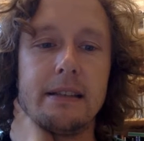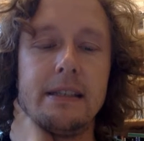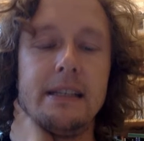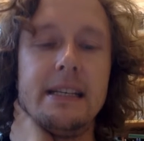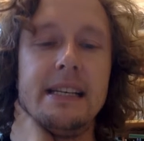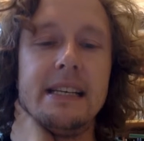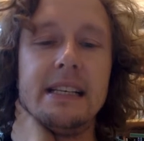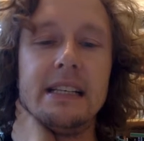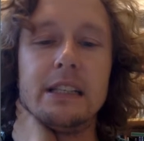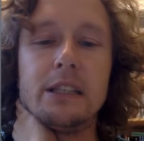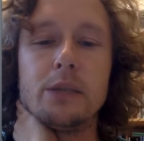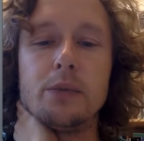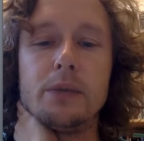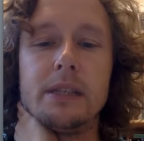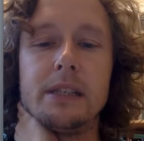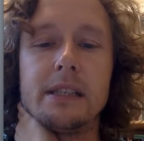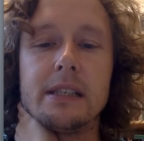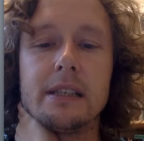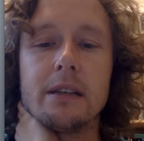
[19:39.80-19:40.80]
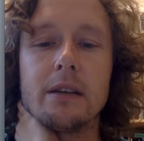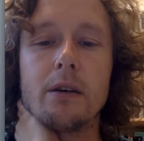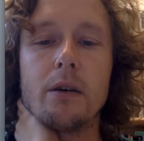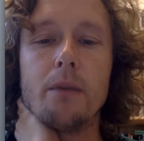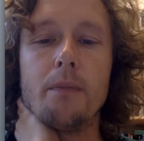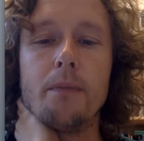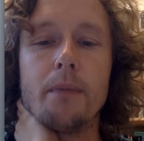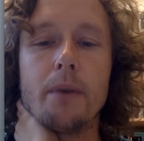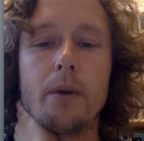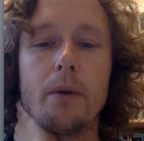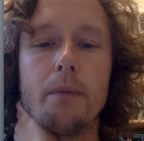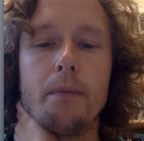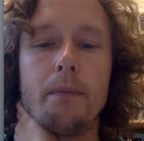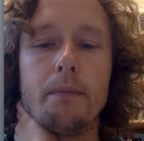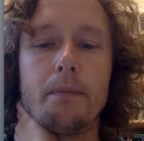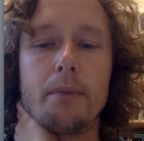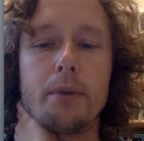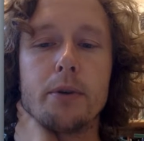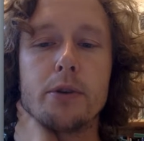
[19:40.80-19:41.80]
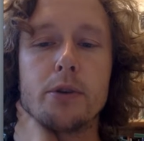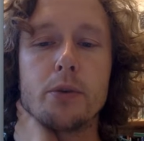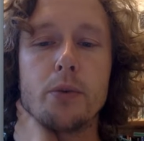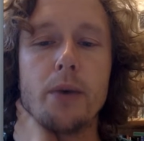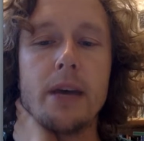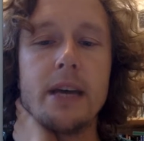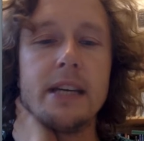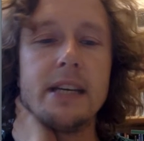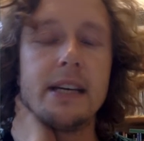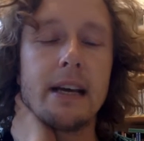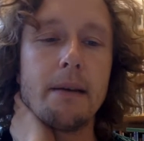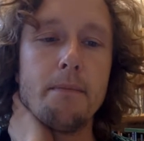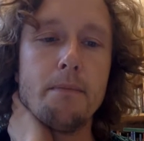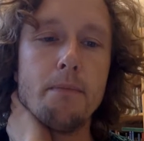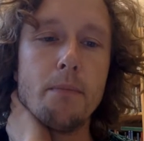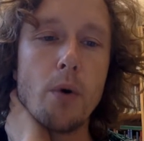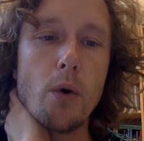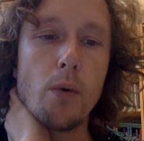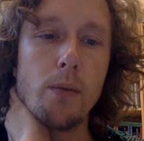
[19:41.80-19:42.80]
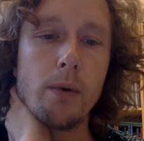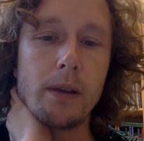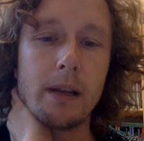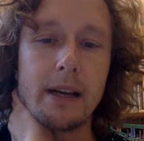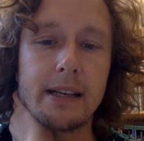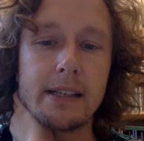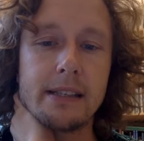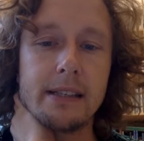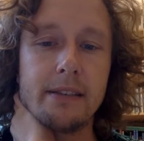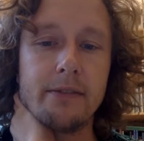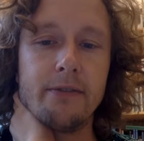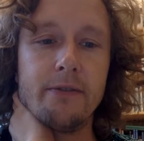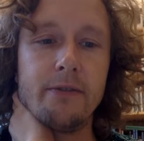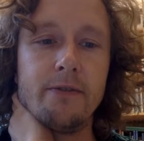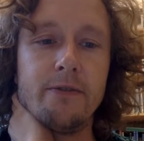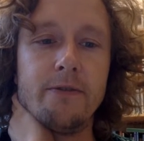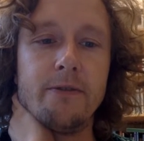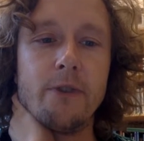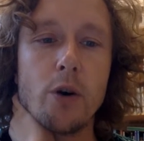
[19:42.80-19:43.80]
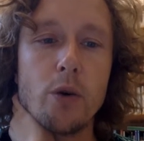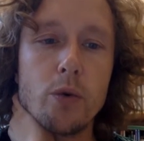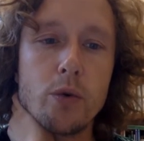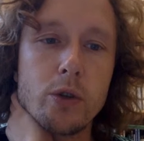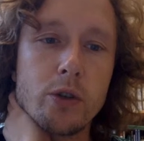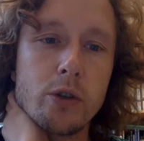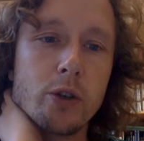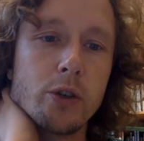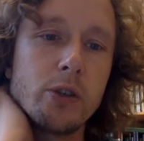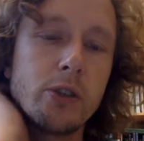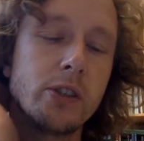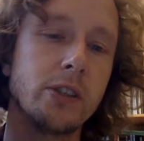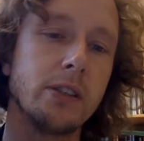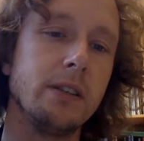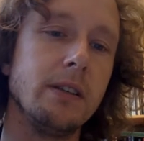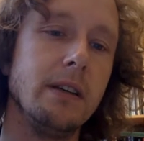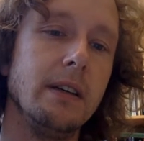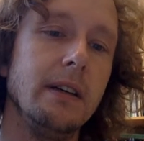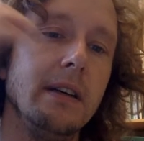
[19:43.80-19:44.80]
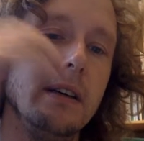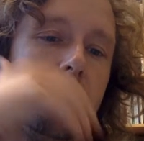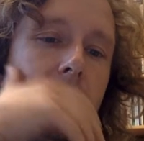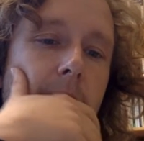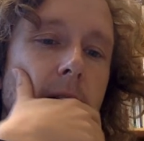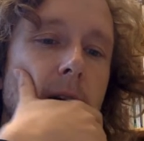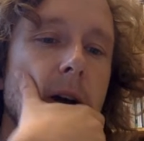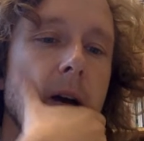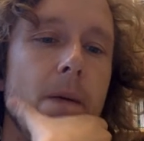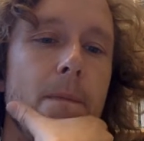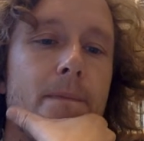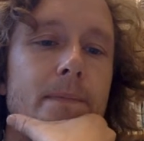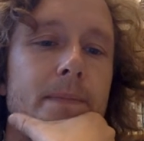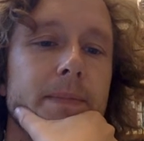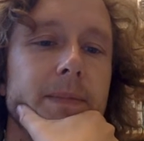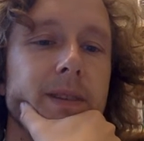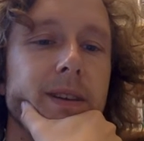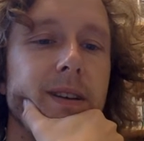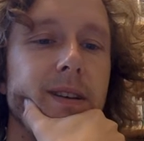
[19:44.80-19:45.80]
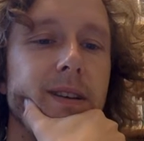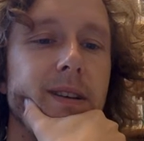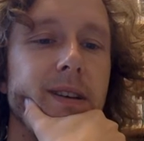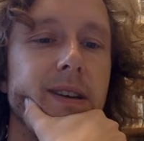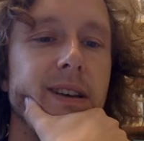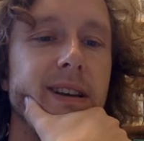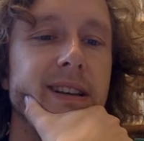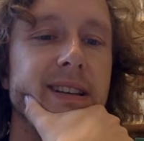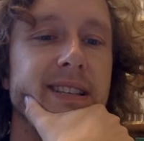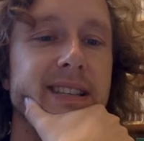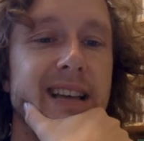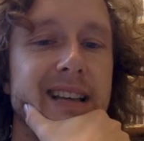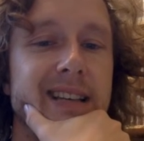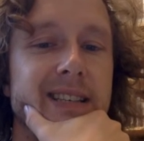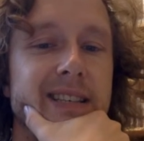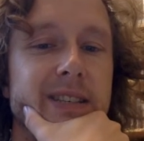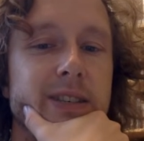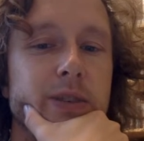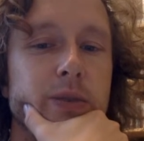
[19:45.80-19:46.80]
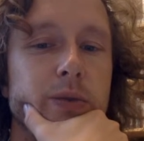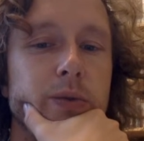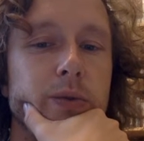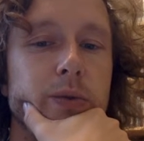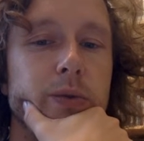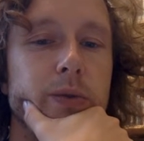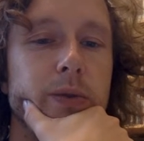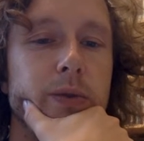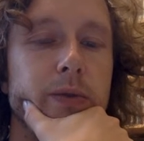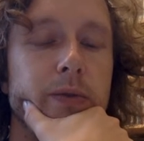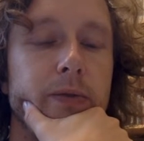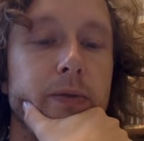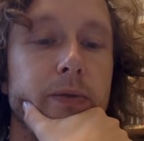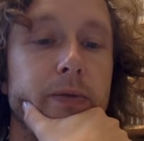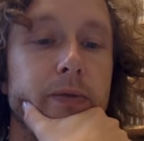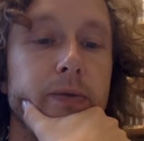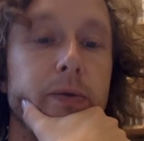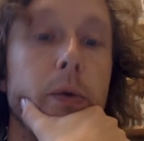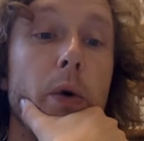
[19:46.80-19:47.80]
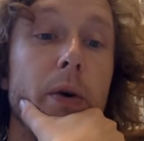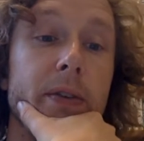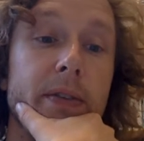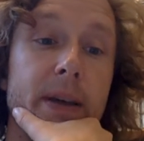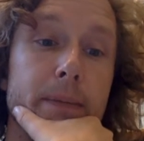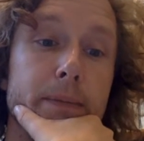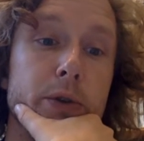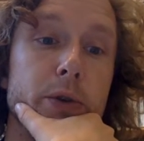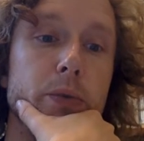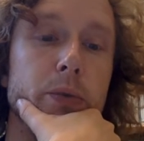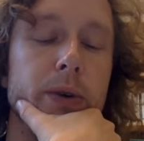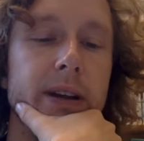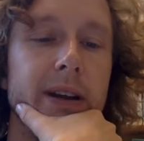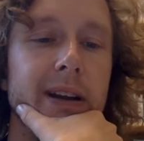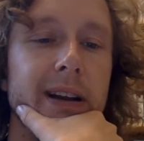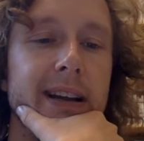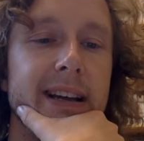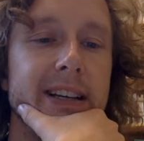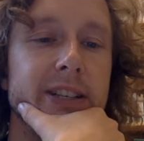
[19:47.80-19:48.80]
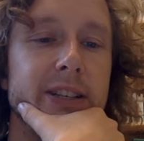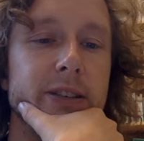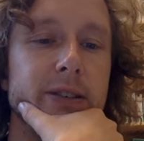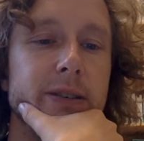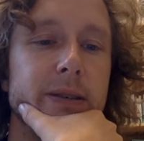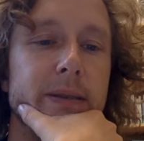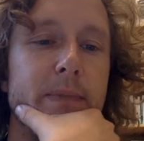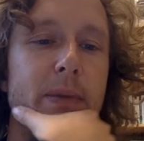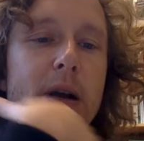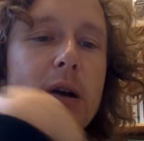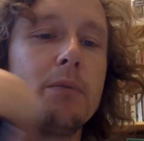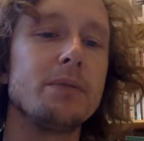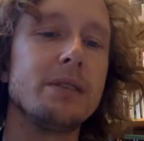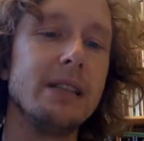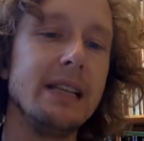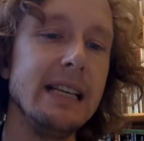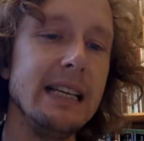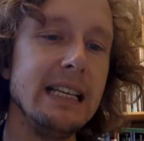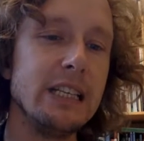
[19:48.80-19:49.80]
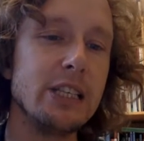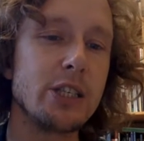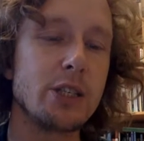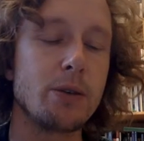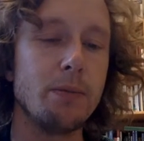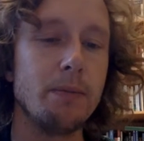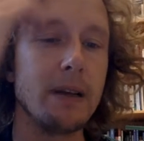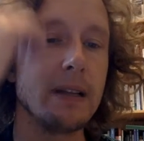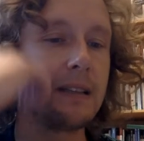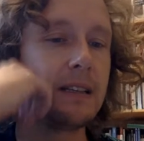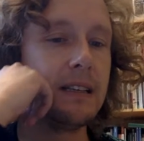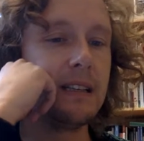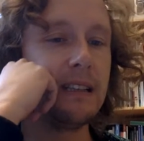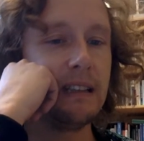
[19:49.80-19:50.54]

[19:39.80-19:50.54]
deals with persuading and mobilizing voters in a sense, for them to win elections. It becomes an instrument